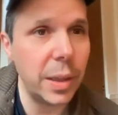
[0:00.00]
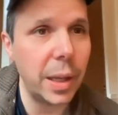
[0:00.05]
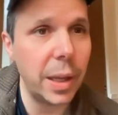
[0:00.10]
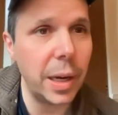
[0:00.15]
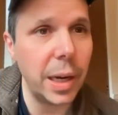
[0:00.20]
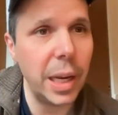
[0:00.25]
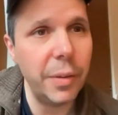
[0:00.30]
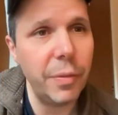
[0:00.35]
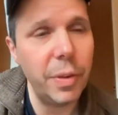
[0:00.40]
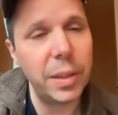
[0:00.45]
that
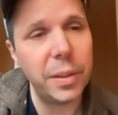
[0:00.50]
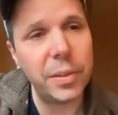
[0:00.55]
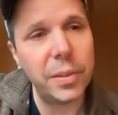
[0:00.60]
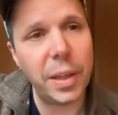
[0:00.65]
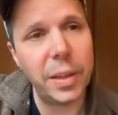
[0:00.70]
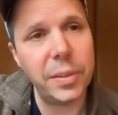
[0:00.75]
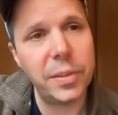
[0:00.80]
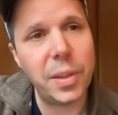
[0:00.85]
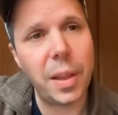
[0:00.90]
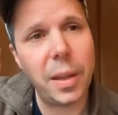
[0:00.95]
even to
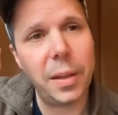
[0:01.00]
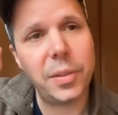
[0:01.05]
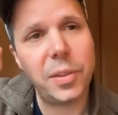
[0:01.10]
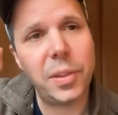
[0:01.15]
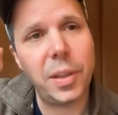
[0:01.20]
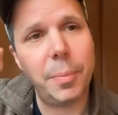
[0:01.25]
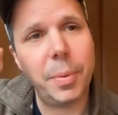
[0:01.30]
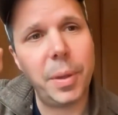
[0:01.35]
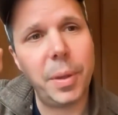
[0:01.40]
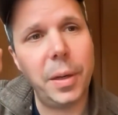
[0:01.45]
say so that
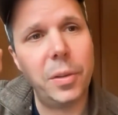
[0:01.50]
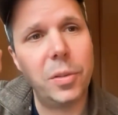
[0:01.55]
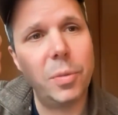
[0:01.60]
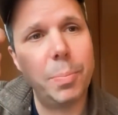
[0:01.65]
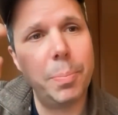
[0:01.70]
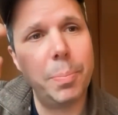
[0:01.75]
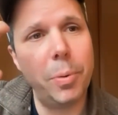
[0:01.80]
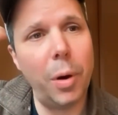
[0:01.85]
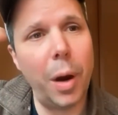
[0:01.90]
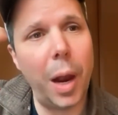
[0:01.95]
something is
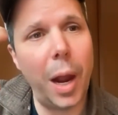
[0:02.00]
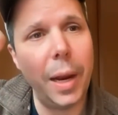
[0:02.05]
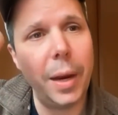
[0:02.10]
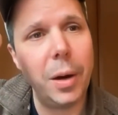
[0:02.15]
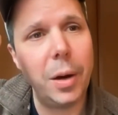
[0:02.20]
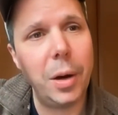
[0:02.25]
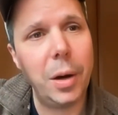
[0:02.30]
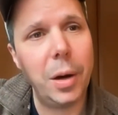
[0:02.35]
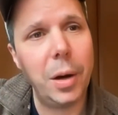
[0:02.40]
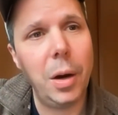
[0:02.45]

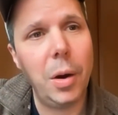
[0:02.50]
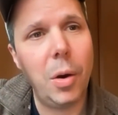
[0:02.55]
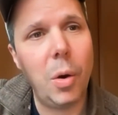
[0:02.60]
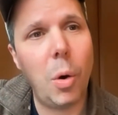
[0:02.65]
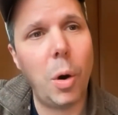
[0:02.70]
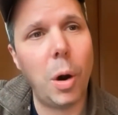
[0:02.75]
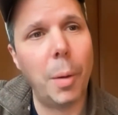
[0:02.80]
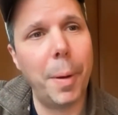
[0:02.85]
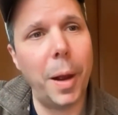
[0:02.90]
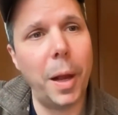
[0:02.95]
prior
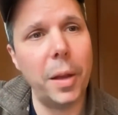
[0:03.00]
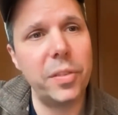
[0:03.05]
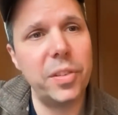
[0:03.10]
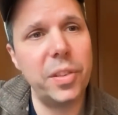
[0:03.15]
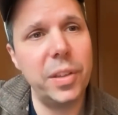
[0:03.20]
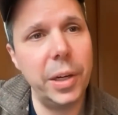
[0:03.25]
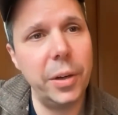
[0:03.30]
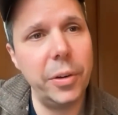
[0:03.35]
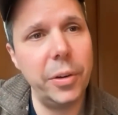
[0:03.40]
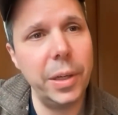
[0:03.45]
or
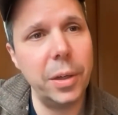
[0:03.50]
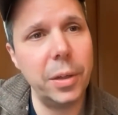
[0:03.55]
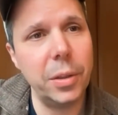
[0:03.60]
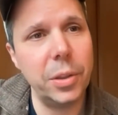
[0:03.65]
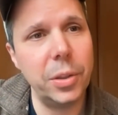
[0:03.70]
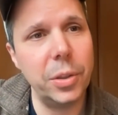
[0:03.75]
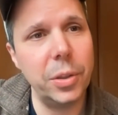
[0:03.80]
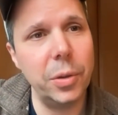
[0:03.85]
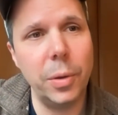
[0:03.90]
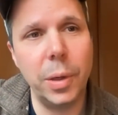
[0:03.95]
posterior
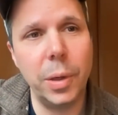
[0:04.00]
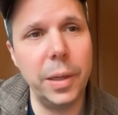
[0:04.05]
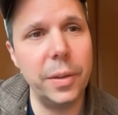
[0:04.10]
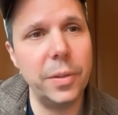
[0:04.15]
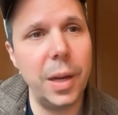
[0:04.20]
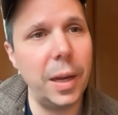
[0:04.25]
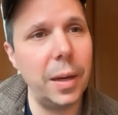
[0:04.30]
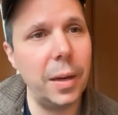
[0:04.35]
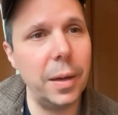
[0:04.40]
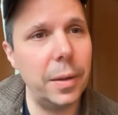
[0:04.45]
to is
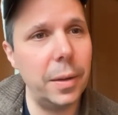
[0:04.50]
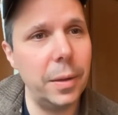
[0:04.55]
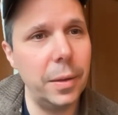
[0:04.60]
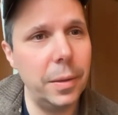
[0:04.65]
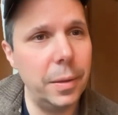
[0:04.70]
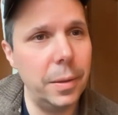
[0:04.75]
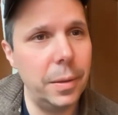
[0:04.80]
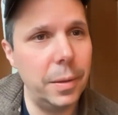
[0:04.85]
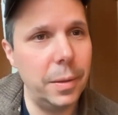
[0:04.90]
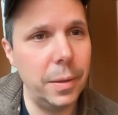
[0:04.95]
not,
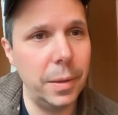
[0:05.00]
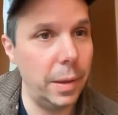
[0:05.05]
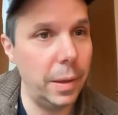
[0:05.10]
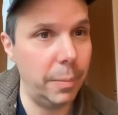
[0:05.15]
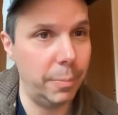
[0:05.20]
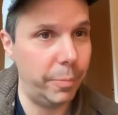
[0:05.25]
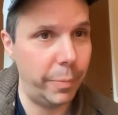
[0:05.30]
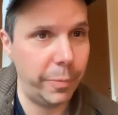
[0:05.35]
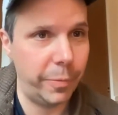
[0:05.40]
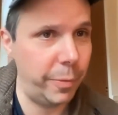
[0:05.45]

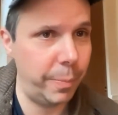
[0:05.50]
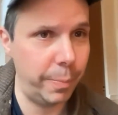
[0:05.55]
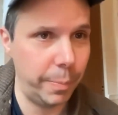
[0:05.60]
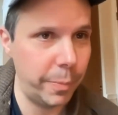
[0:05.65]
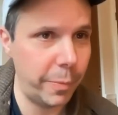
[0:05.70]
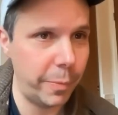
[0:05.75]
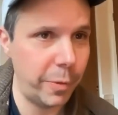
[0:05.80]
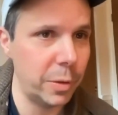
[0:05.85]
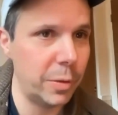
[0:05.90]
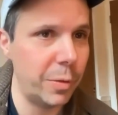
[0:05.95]

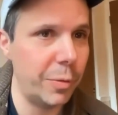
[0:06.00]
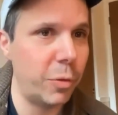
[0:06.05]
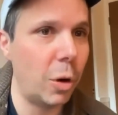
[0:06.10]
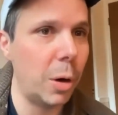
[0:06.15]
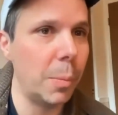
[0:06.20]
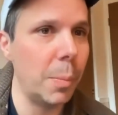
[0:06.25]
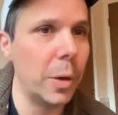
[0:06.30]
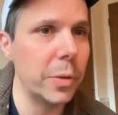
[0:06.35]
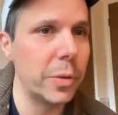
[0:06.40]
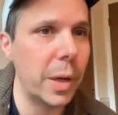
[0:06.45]
first and
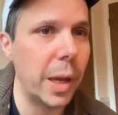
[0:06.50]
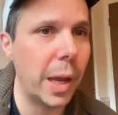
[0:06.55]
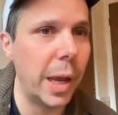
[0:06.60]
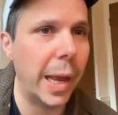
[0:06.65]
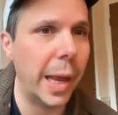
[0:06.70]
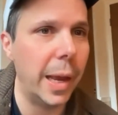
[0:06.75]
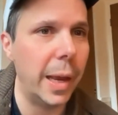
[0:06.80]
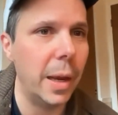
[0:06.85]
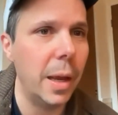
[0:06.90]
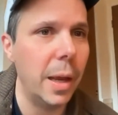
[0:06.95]
foremost,
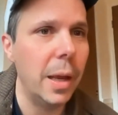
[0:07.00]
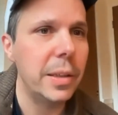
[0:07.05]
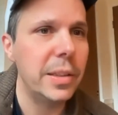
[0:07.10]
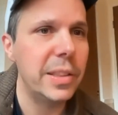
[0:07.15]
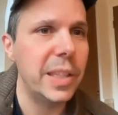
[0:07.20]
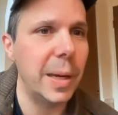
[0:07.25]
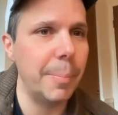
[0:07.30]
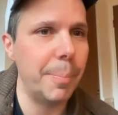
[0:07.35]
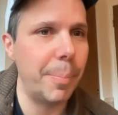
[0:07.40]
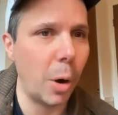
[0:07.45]
a
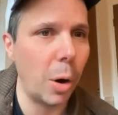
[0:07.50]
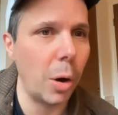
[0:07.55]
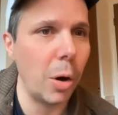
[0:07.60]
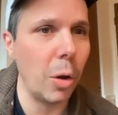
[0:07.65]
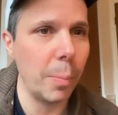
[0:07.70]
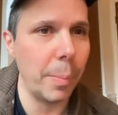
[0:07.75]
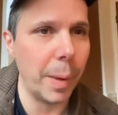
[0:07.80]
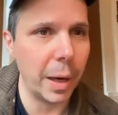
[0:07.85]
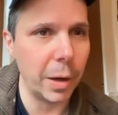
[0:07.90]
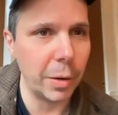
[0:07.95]
temporal
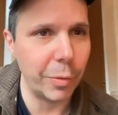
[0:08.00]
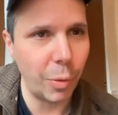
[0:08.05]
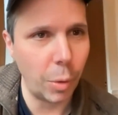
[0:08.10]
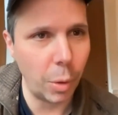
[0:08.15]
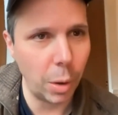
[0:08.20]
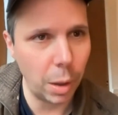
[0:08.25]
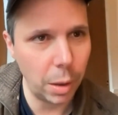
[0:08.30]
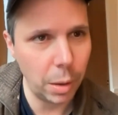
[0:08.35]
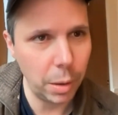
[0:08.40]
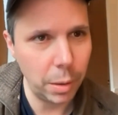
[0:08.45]

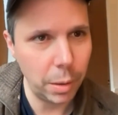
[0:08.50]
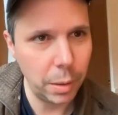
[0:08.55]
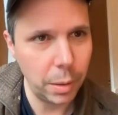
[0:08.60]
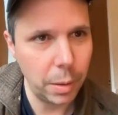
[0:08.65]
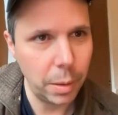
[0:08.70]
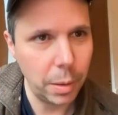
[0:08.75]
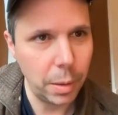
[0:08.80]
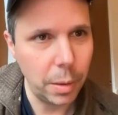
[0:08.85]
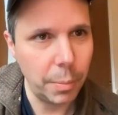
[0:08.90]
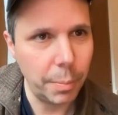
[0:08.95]
metaphor,
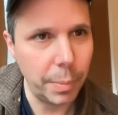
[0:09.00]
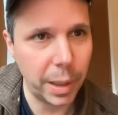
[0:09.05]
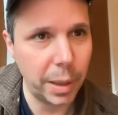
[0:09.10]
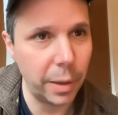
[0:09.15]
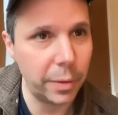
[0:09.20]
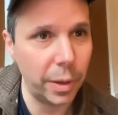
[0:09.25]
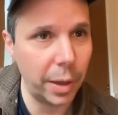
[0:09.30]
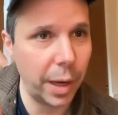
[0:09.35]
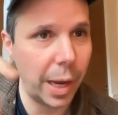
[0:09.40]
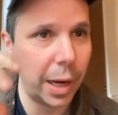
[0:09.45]

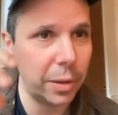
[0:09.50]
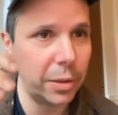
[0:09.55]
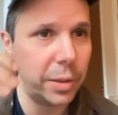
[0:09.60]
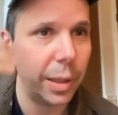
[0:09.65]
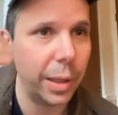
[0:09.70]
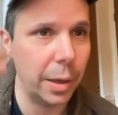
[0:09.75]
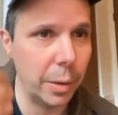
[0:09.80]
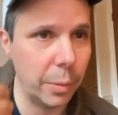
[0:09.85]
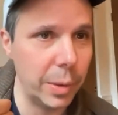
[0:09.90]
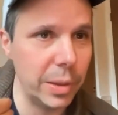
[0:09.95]
because it
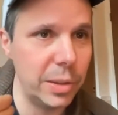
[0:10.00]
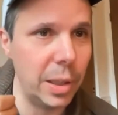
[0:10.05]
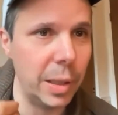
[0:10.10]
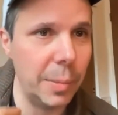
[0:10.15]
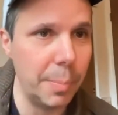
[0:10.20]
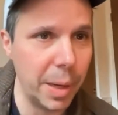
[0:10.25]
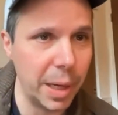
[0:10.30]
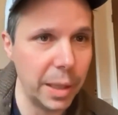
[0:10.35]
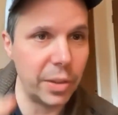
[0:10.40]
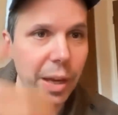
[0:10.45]
actually originally
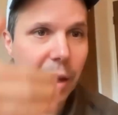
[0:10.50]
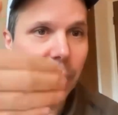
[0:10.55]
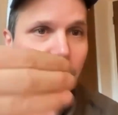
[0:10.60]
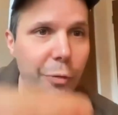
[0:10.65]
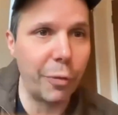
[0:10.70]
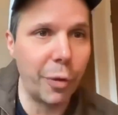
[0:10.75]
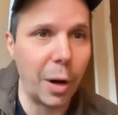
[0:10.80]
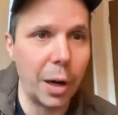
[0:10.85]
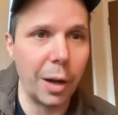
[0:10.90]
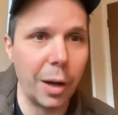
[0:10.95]
means in
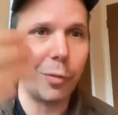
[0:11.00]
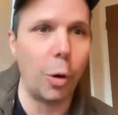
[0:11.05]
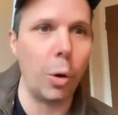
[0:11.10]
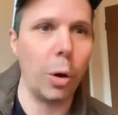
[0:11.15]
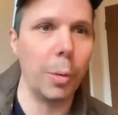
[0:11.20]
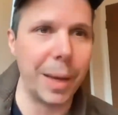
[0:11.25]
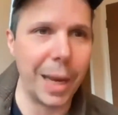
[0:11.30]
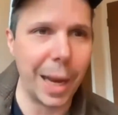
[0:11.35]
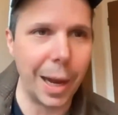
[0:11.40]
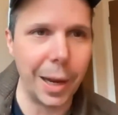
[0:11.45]
front of or
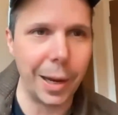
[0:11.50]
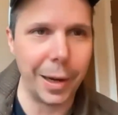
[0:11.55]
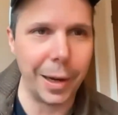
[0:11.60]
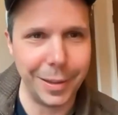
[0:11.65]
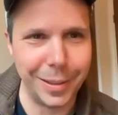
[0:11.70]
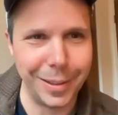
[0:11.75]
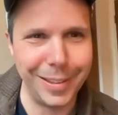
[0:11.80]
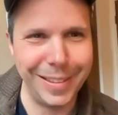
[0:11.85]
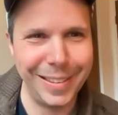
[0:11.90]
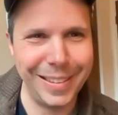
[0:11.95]
behind,